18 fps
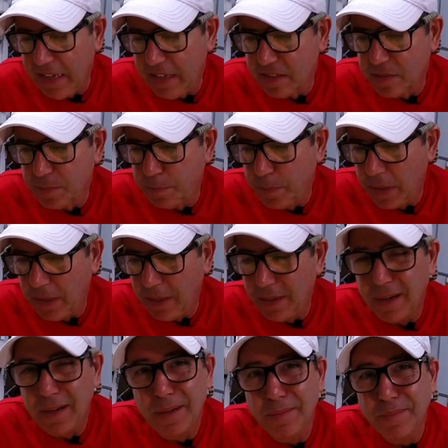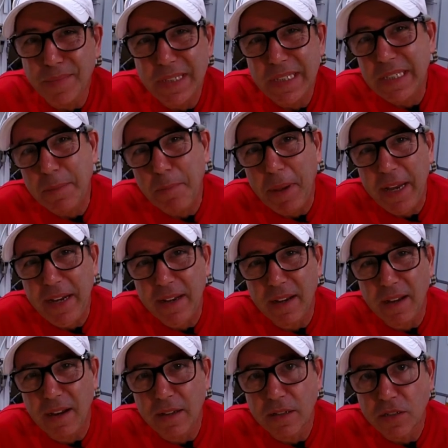as
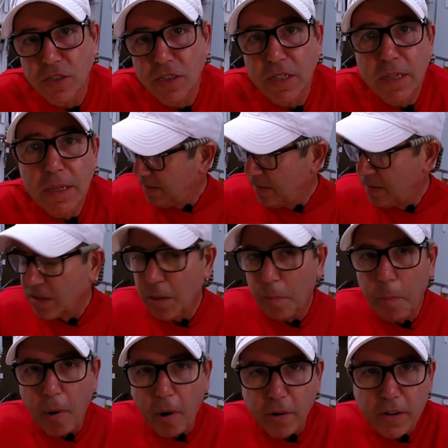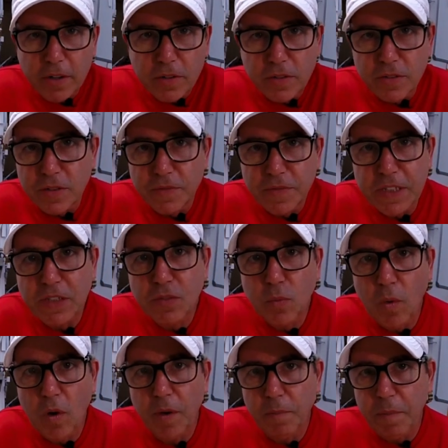independent colors. The particles of each
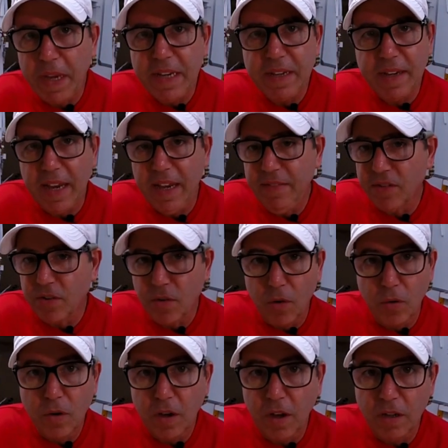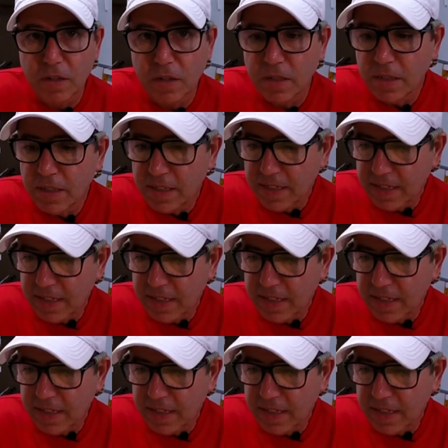one maintain their own color.